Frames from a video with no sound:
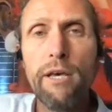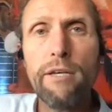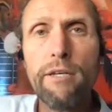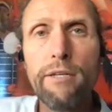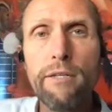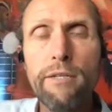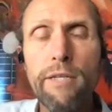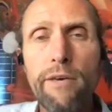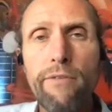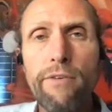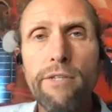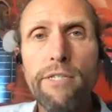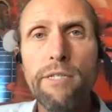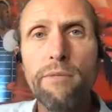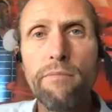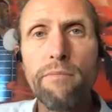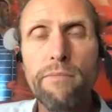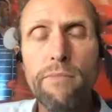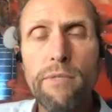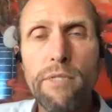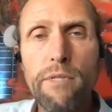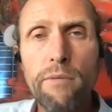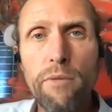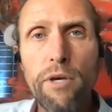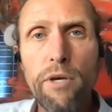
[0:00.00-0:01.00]
give us
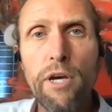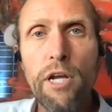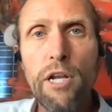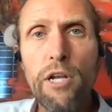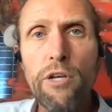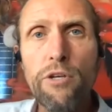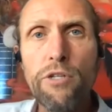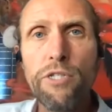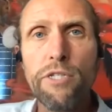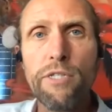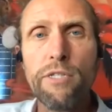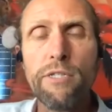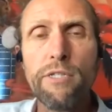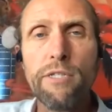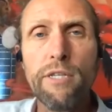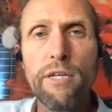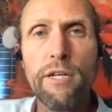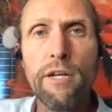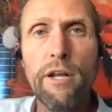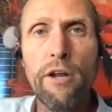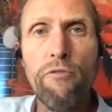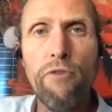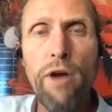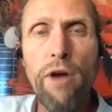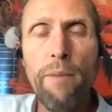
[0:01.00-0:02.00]
some conclusions
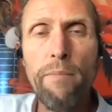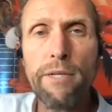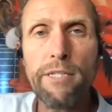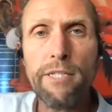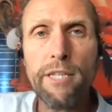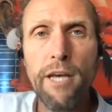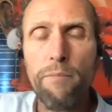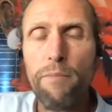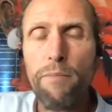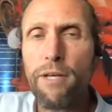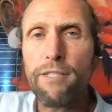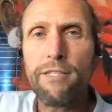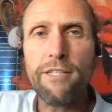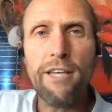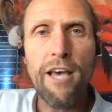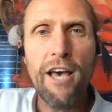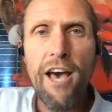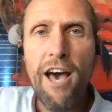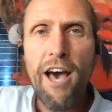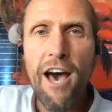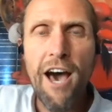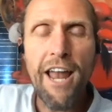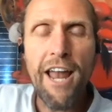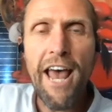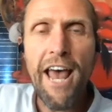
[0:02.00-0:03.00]
and wrap us up. It's
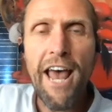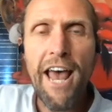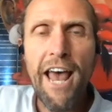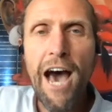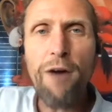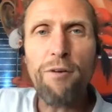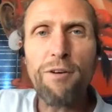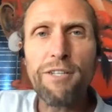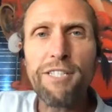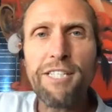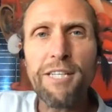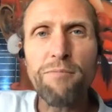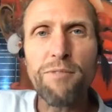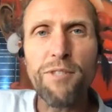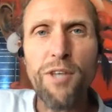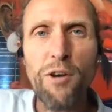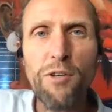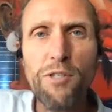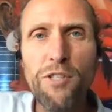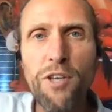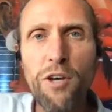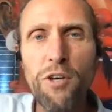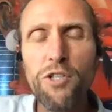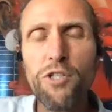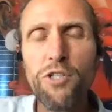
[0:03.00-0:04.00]
an hour seems oh
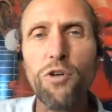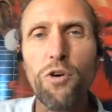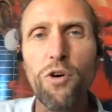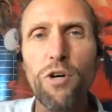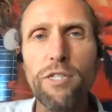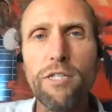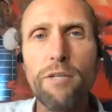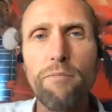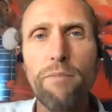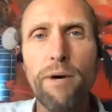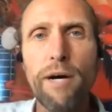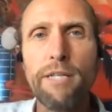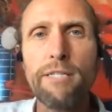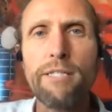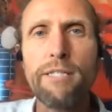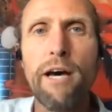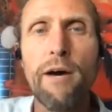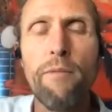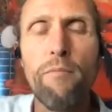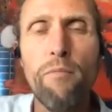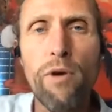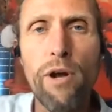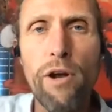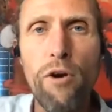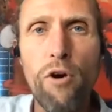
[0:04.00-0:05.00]
so short, but
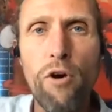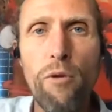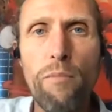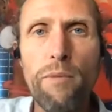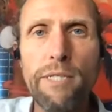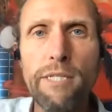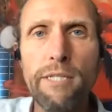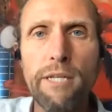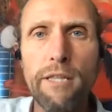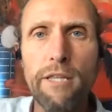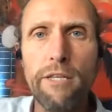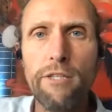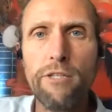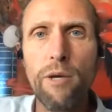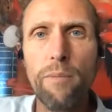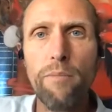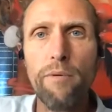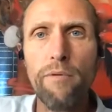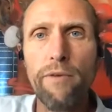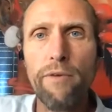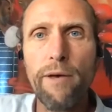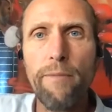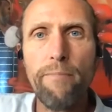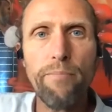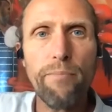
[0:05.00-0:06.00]
we're almost at the top of
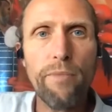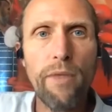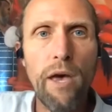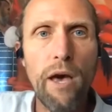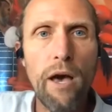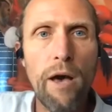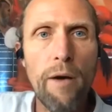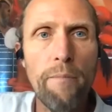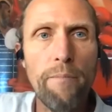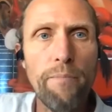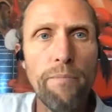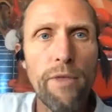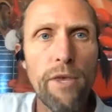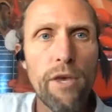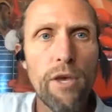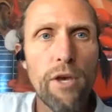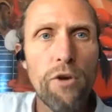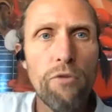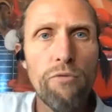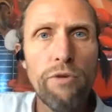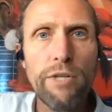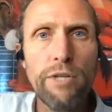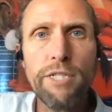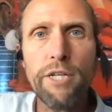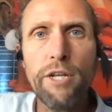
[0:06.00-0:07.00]
it.
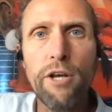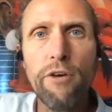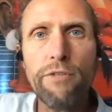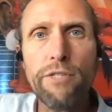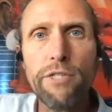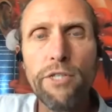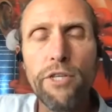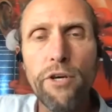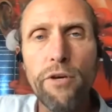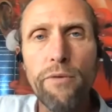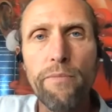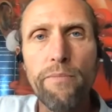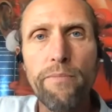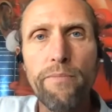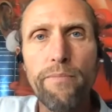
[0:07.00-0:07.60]
Richard, over to you.